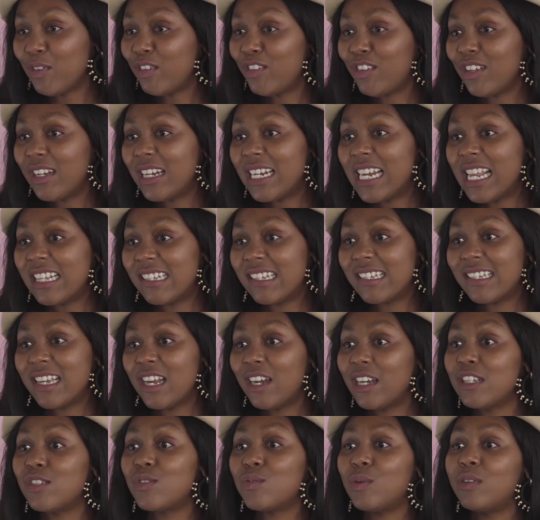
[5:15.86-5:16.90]
shouldn't
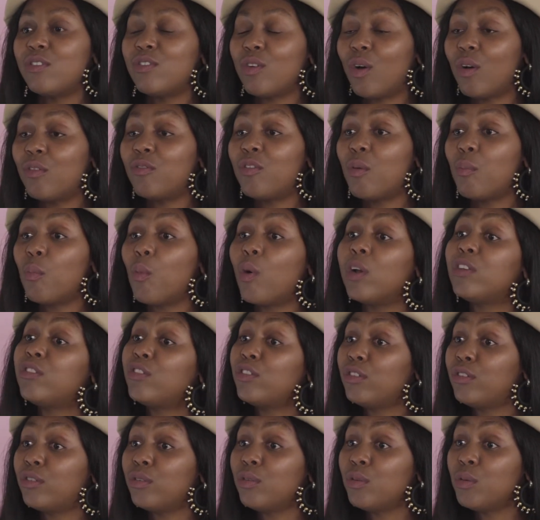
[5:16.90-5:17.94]
necessarily switch off from what
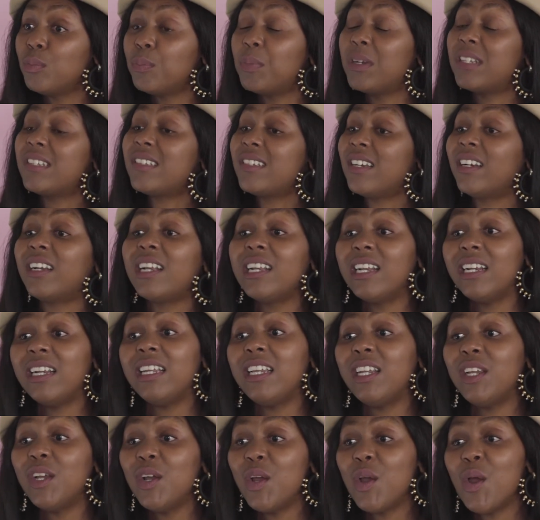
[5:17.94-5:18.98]
you do,
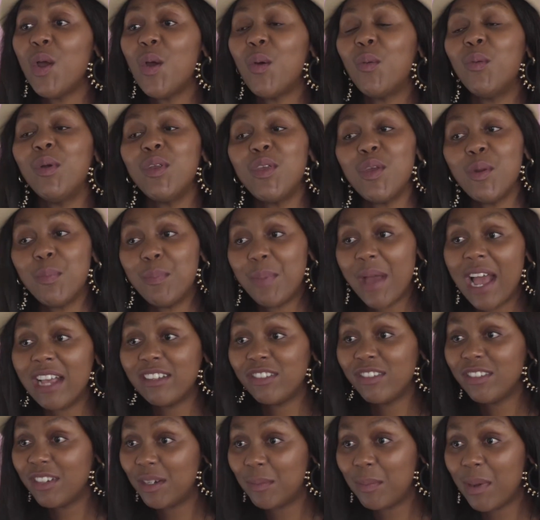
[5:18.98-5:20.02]
particularly when you're
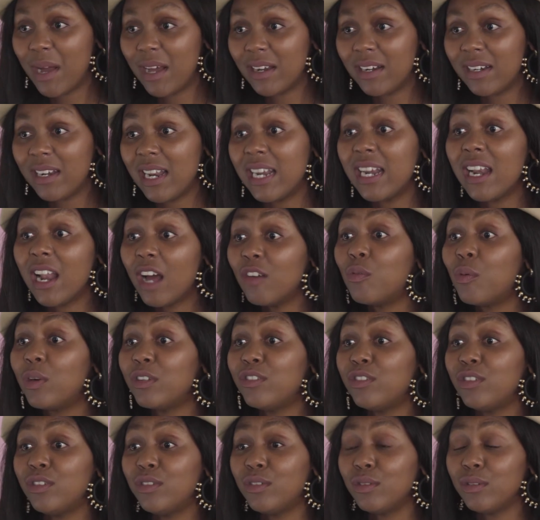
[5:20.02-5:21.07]
passionate about it and love
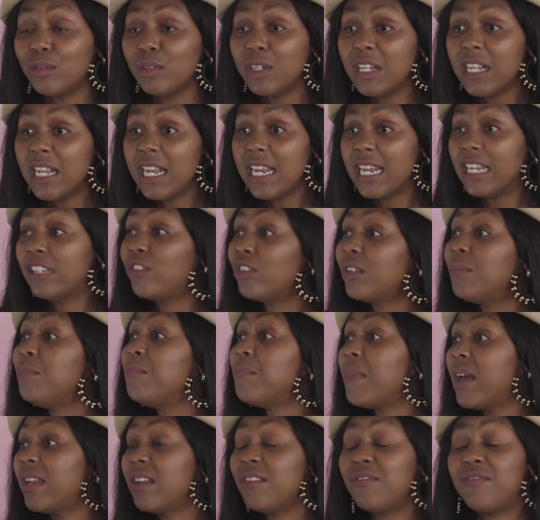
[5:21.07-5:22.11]
what you do. It should
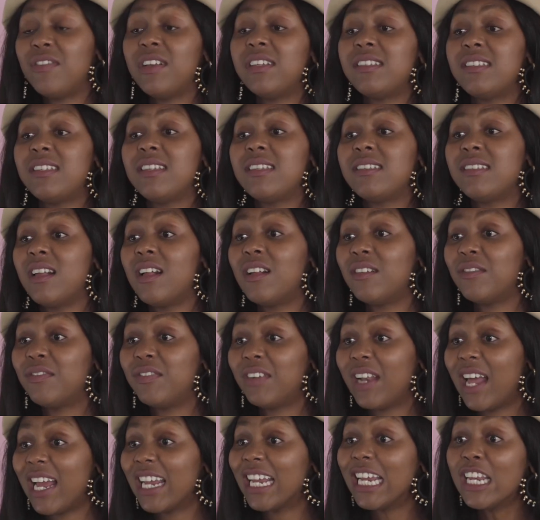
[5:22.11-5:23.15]
manifest itself
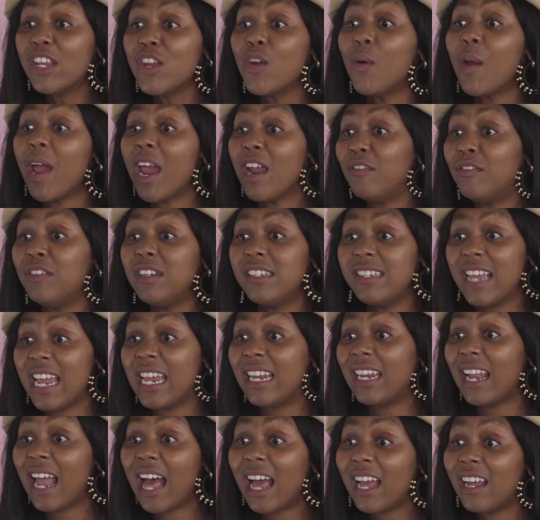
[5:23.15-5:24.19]
like in your everyday
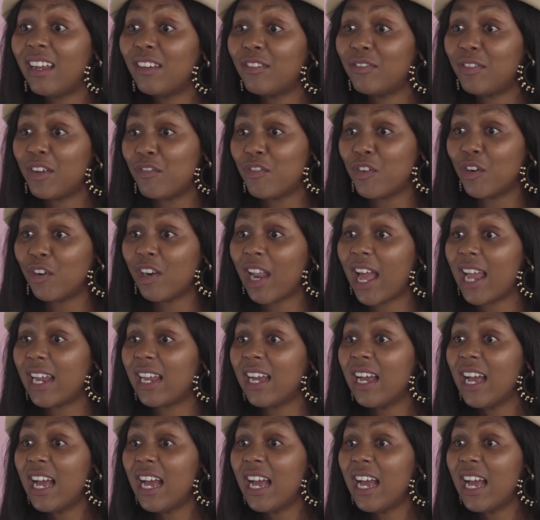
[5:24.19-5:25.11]
life. If you're like